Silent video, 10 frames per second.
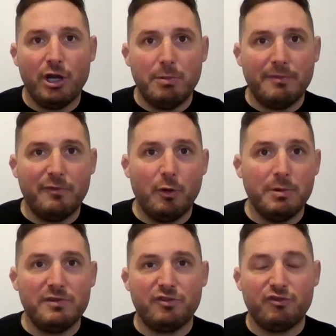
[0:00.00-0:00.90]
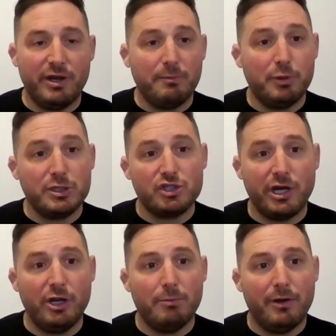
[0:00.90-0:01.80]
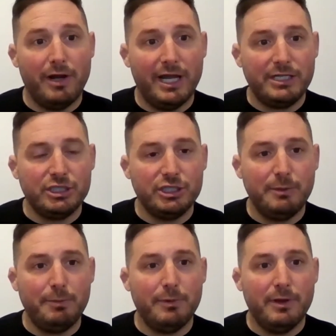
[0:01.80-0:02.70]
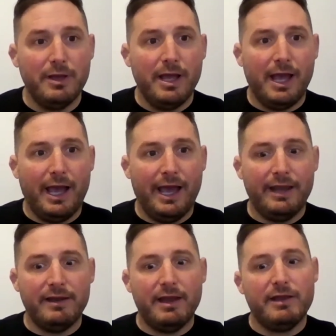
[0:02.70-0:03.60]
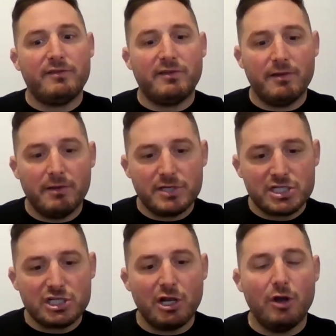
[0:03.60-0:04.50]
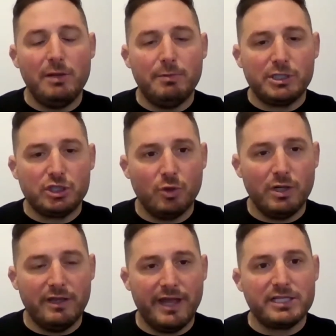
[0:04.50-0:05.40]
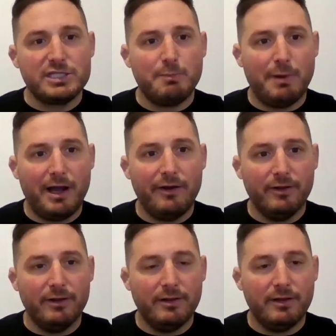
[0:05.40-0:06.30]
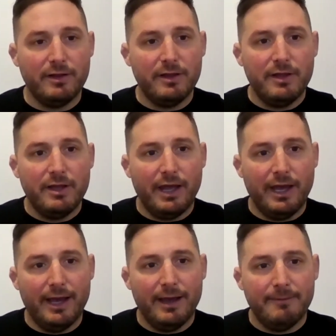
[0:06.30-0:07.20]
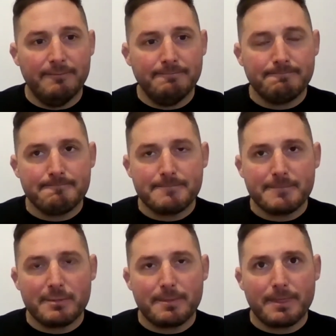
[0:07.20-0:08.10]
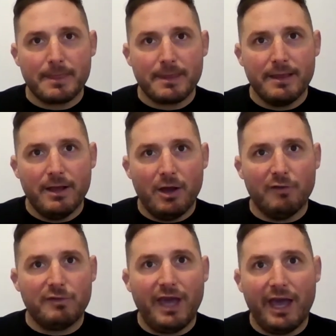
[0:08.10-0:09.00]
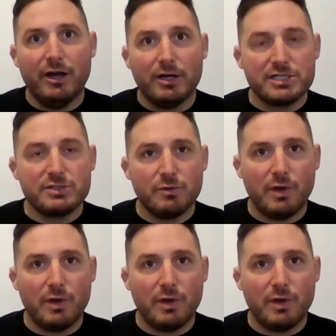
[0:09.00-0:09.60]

my performance, put strain on my relationship. And it's slowly but surely that spiral um, of chaos